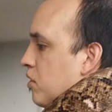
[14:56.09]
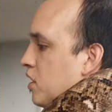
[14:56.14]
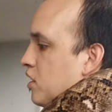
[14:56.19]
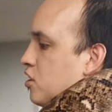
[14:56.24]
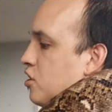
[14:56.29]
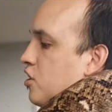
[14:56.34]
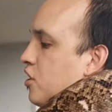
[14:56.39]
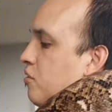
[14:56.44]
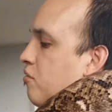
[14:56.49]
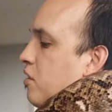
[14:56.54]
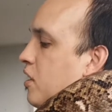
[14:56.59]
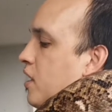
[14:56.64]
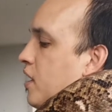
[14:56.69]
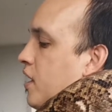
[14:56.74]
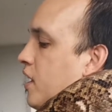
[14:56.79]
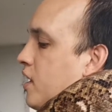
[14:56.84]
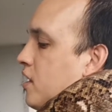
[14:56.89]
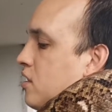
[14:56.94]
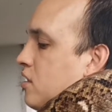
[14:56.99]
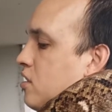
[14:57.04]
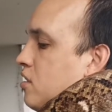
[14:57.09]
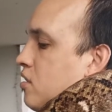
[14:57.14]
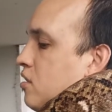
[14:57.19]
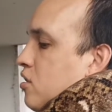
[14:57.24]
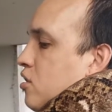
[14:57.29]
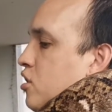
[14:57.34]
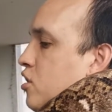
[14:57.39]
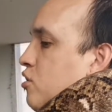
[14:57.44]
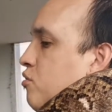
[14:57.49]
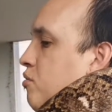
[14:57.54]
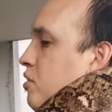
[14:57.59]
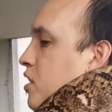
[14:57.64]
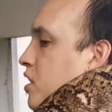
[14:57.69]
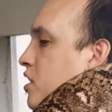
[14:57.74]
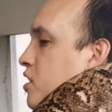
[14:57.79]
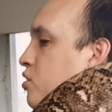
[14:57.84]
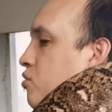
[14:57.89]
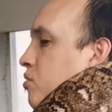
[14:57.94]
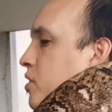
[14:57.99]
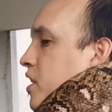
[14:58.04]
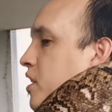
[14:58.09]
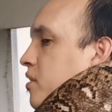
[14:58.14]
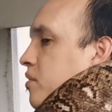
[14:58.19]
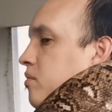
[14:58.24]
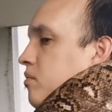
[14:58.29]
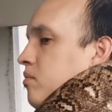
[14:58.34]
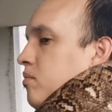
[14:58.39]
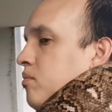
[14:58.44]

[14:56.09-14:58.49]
But she really is, she's really sweet.